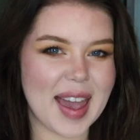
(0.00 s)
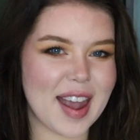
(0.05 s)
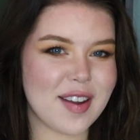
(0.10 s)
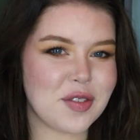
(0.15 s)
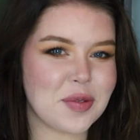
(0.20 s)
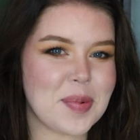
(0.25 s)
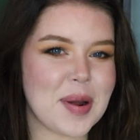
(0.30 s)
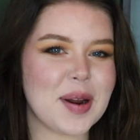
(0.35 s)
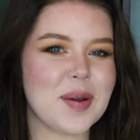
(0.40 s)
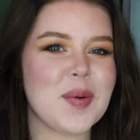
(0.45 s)

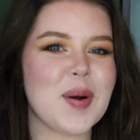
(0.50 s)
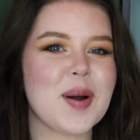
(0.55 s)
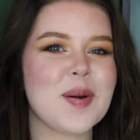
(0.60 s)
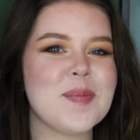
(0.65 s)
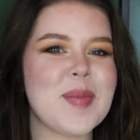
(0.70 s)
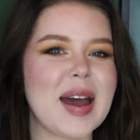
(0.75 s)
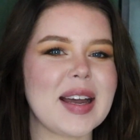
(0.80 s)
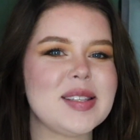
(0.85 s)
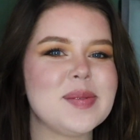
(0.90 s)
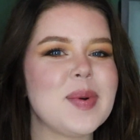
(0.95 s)
everybody, welcome
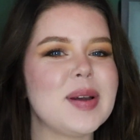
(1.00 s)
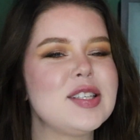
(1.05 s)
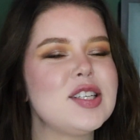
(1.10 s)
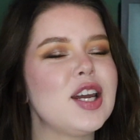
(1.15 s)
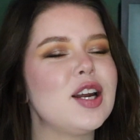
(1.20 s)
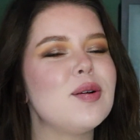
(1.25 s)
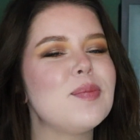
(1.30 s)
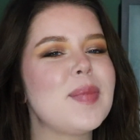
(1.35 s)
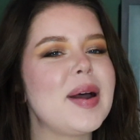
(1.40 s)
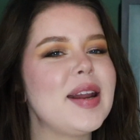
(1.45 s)
back to my
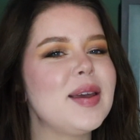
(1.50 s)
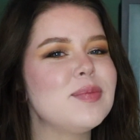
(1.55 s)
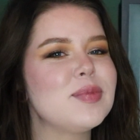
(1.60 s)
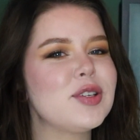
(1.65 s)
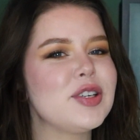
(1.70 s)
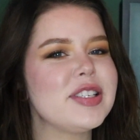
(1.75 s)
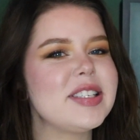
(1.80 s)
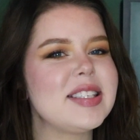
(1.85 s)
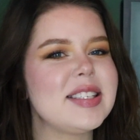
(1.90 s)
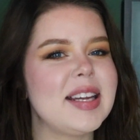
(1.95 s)
channel. My name's
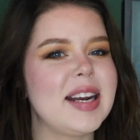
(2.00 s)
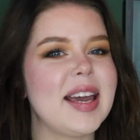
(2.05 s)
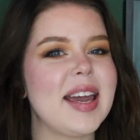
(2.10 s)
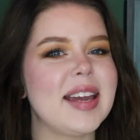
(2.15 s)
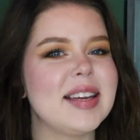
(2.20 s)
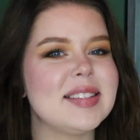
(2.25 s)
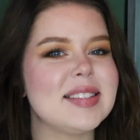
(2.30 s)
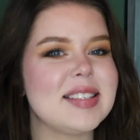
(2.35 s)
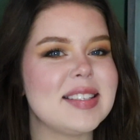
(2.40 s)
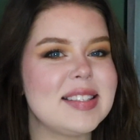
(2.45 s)
Christina
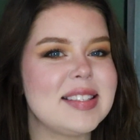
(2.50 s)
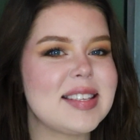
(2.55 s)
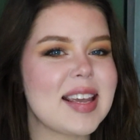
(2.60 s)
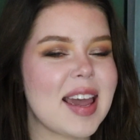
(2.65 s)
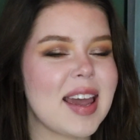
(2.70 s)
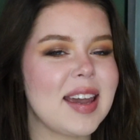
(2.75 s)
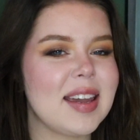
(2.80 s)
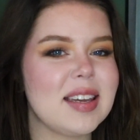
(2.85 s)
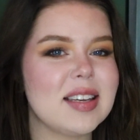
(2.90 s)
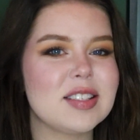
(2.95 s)
and
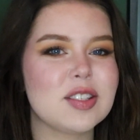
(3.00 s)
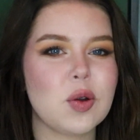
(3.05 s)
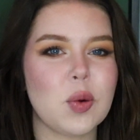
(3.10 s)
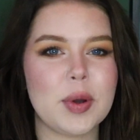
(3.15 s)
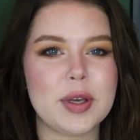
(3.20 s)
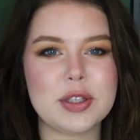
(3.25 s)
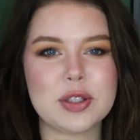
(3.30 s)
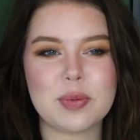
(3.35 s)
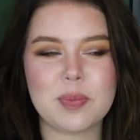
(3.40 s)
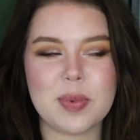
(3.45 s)
today is
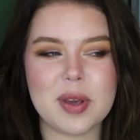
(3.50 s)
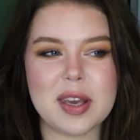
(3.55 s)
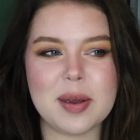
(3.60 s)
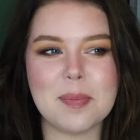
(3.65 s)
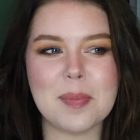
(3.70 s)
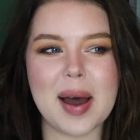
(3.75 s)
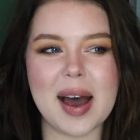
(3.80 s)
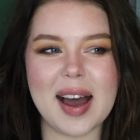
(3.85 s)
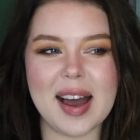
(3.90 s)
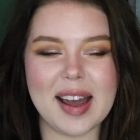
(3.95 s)
going to be
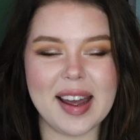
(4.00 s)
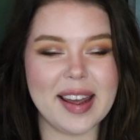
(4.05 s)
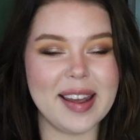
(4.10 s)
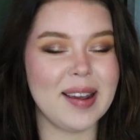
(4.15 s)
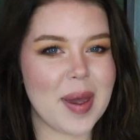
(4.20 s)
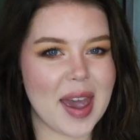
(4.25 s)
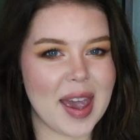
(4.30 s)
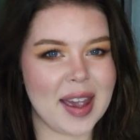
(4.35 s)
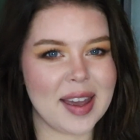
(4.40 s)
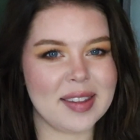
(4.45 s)
my
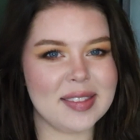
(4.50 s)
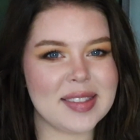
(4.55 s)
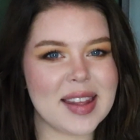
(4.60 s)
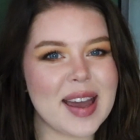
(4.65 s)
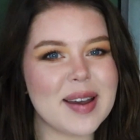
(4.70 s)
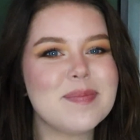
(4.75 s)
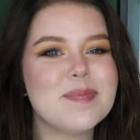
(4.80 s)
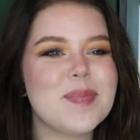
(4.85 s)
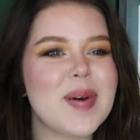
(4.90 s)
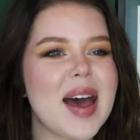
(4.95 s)
Pan
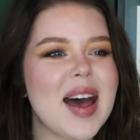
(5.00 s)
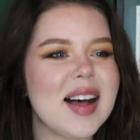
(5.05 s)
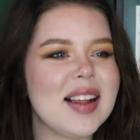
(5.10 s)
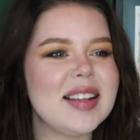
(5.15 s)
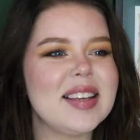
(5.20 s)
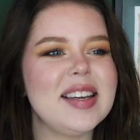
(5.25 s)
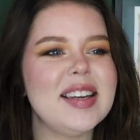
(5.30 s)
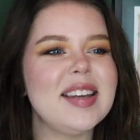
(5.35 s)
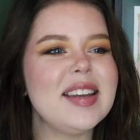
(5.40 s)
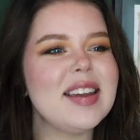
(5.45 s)
That
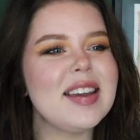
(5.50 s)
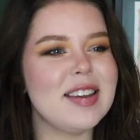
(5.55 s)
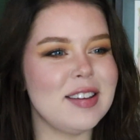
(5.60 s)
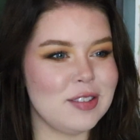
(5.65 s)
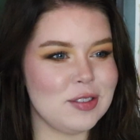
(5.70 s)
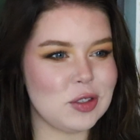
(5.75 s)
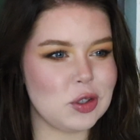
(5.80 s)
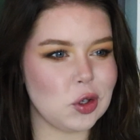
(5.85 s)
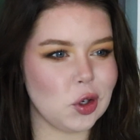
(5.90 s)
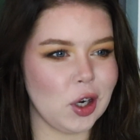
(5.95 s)
Palette
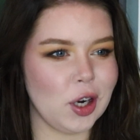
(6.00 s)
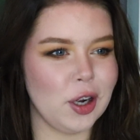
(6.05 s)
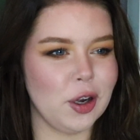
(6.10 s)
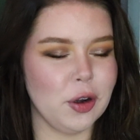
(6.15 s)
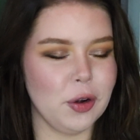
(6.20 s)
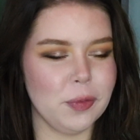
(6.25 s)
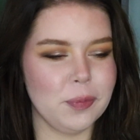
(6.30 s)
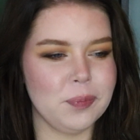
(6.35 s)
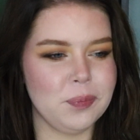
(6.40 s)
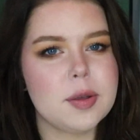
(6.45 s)

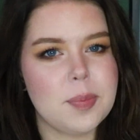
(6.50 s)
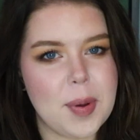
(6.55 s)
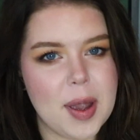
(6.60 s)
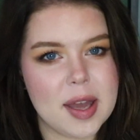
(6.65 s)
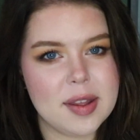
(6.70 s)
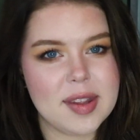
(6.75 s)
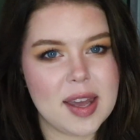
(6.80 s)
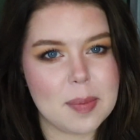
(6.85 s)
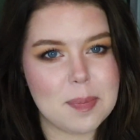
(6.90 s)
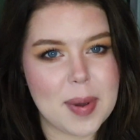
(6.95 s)
intro.
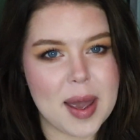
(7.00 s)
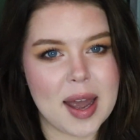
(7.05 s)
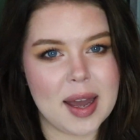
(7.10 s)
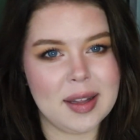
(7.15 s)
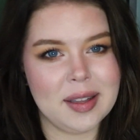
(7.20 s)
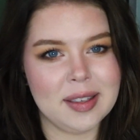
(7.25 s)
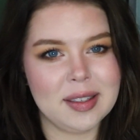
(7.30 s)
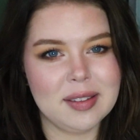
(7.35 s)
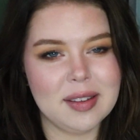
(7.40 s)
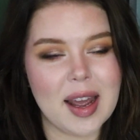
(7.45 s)
Pan That
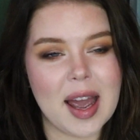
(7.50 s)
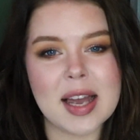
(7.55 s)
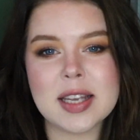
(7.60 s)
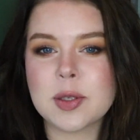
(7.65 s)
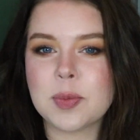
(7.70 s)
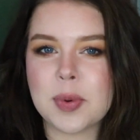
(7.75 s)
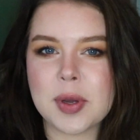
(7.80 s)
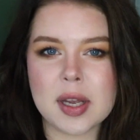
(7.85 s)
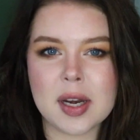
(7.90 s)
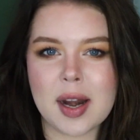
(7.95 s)
Palette has
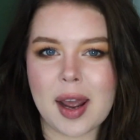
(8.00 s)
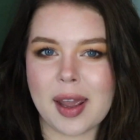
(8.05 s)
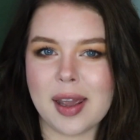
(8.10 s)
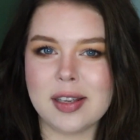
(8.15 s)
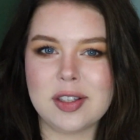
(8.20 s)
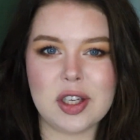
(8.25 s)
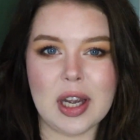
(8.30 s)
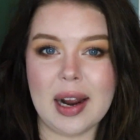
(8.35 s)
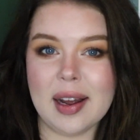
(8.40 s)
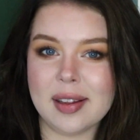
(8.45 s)
been a
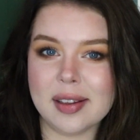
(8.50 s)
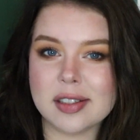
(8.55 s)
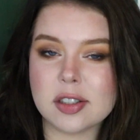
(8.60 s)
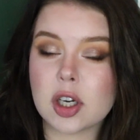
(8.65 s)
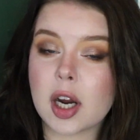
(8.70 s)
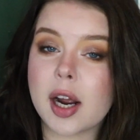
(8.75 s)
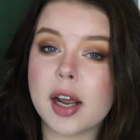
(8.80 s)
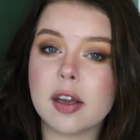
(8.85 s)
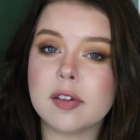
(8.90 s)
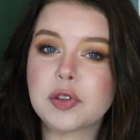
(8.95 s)
challenge
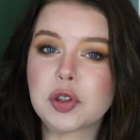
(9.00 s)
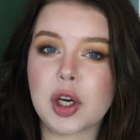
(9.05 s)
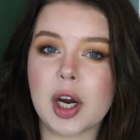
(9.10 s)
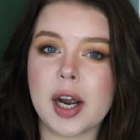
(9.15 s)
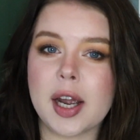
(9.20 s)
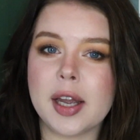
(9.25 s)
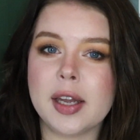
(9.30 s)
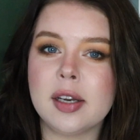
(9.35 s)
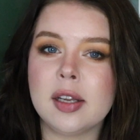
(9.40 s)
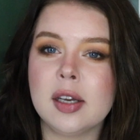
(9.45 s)
I have
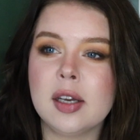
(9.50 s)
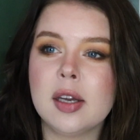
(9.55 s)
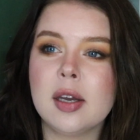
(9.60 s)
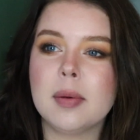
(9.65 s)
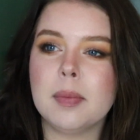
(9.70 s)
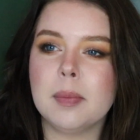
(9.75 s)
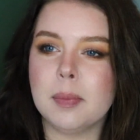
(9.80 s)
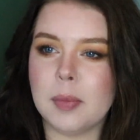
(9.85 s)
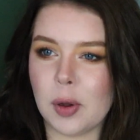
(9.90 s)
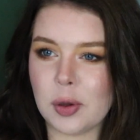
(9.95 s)
tried
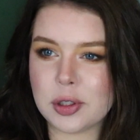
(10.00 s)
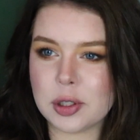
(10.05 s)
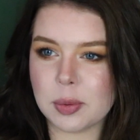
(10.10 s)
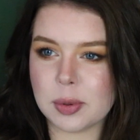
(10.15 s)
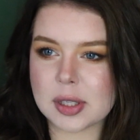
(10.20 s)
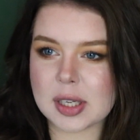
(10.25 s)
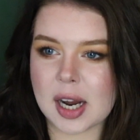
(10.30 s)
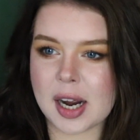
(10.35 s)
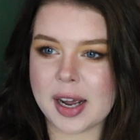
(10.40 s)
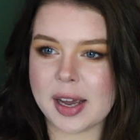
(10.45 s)

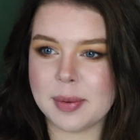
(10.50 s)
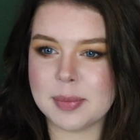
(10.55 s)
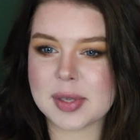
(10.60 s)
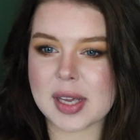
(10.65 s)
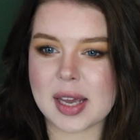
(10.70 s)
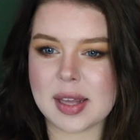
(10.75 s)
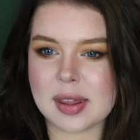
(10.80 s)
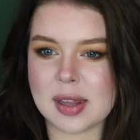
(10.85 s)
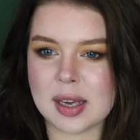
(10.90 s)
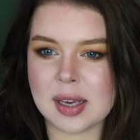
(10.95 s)
multiple times,
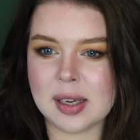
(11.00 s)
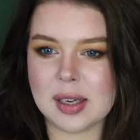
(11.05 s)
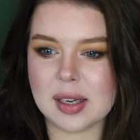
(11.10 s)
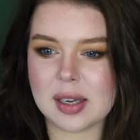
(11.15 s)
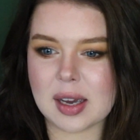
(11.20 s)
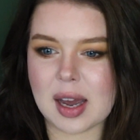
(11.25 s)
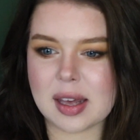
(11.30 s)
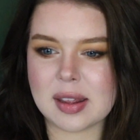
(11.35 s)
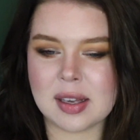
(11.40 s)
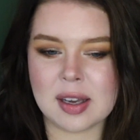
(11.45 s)
I
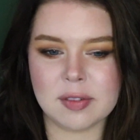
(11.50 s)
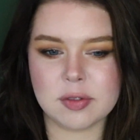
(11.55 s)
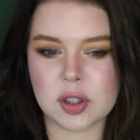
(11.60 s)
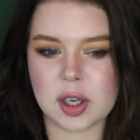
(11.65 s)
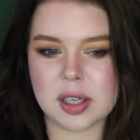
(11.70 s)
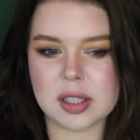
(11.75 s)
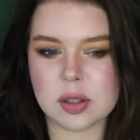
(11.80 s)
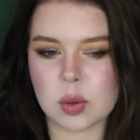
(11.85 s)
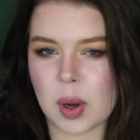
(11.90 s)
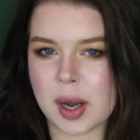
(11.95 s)
think. I've
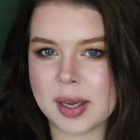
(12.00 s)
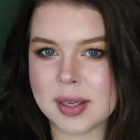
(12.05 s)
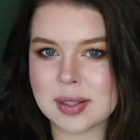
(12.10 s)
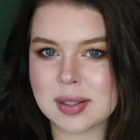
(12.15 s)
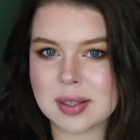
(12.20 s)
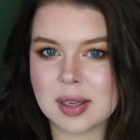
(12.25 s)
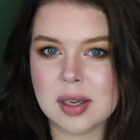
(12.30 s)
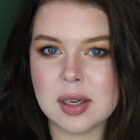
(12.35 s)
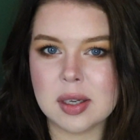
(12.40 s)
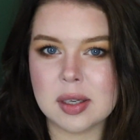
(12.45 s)
tried it
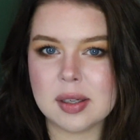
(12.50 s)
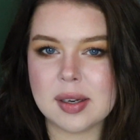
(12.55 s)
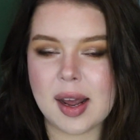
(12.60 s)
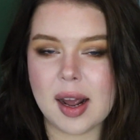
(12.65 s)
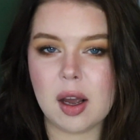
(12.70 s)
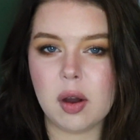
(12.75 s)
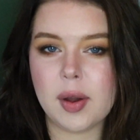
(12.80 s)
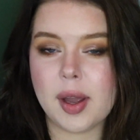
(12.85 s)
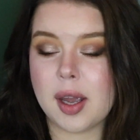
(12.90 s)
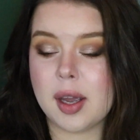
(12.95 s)
twice
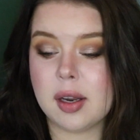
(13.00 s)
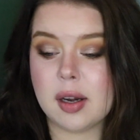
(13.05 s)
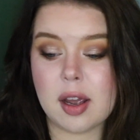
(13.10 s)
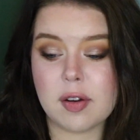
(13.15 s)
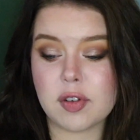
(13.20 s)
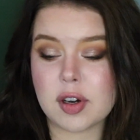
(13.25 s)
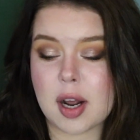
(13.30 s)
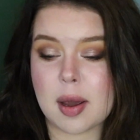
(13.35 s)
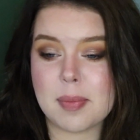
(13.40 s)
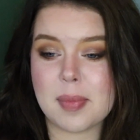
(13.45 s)
now and
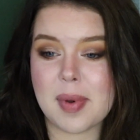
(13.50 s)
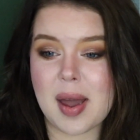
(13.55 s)
every time